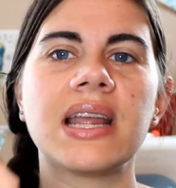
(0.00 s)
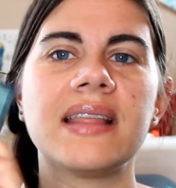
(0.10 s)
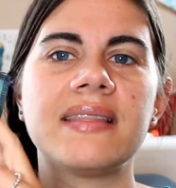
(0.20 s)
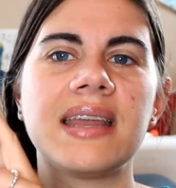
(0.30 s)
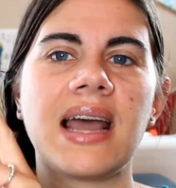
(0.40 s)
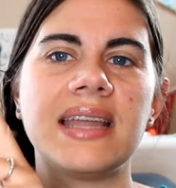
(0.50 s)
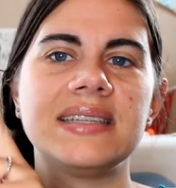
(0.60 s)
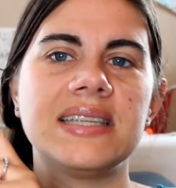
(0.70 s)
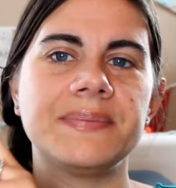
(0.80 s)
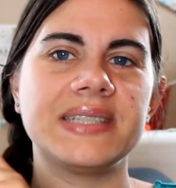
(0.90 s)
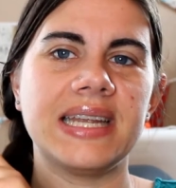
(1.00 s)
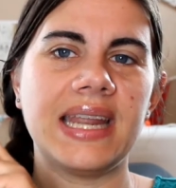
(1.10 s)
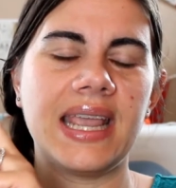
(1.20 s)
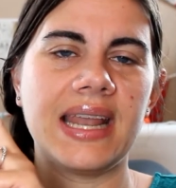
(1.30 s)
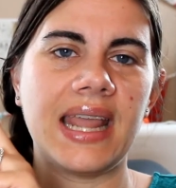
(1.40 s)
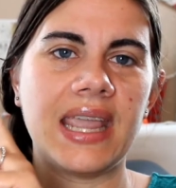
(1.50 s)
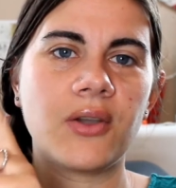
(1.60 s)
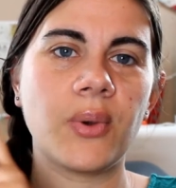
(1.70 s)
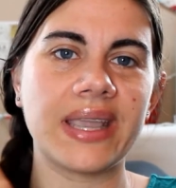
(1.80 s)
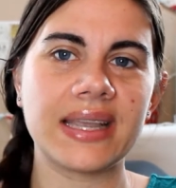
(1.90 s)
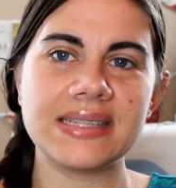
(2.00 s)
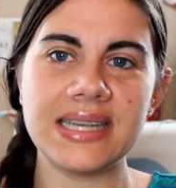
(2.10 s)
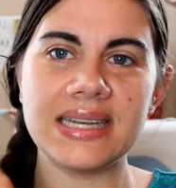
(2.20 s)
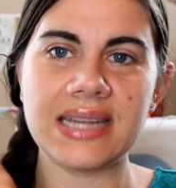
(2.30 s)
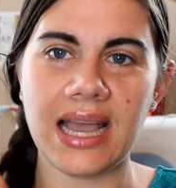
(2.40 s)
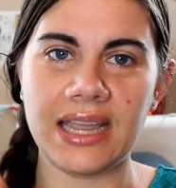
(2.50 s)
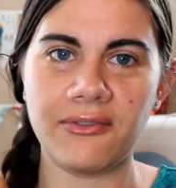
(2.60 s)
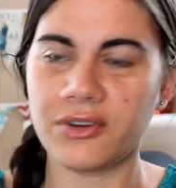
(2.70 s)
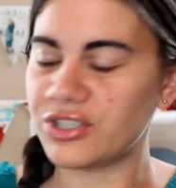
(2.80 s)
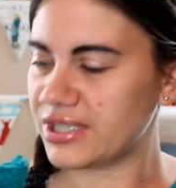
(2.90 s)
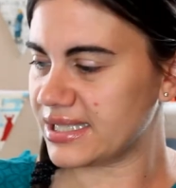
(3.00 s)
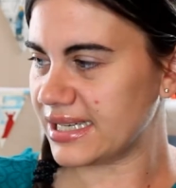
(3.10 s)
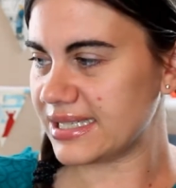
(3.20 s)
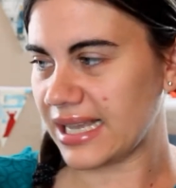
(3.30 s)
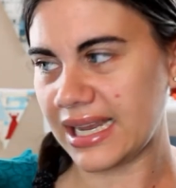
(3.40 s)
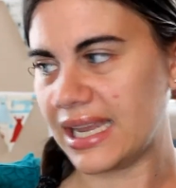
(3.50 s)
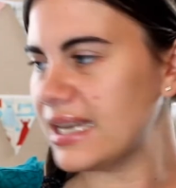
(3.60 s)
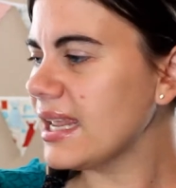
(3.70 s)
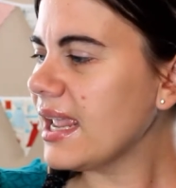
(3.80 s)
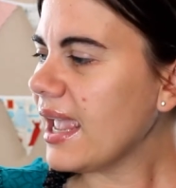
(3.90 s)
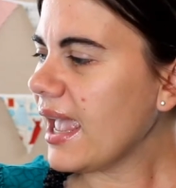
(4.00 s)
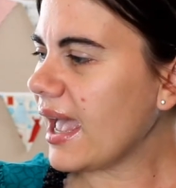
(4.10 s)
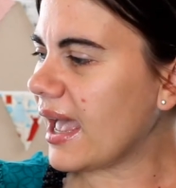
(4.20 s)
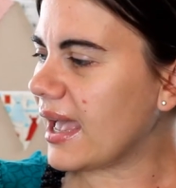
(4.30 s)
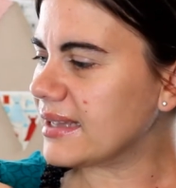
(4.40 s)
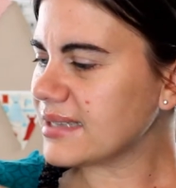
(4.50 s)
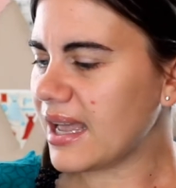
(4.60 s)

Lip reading: and then I dipped it in a quick tea dye for just a second. And